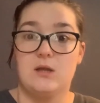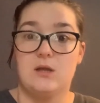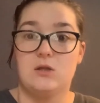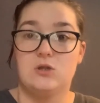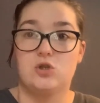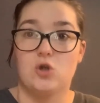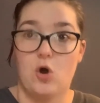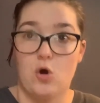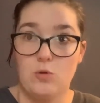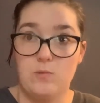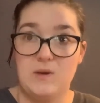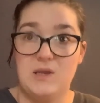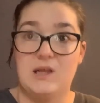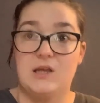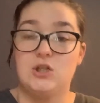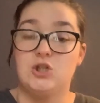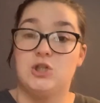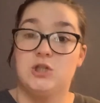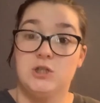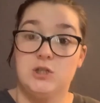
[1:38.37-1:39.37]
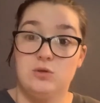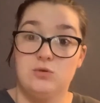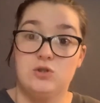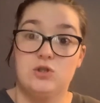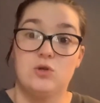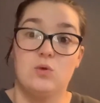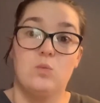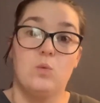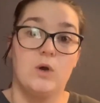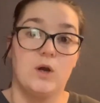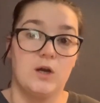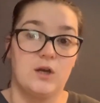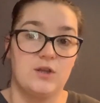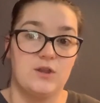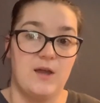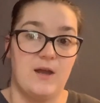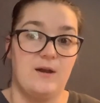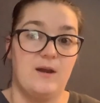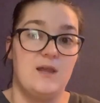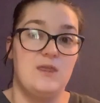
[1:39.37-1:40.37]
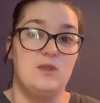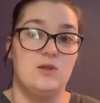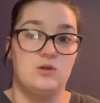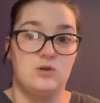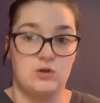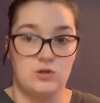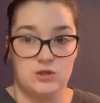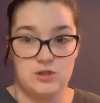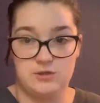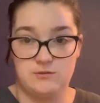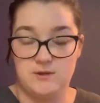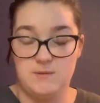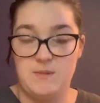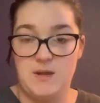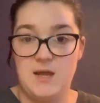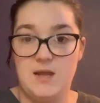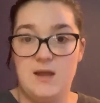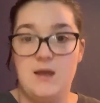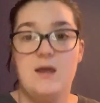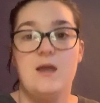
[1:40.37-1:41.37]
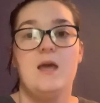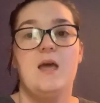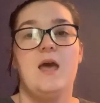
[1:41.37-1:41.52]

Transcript: told me that she used to work there in the nursery bit,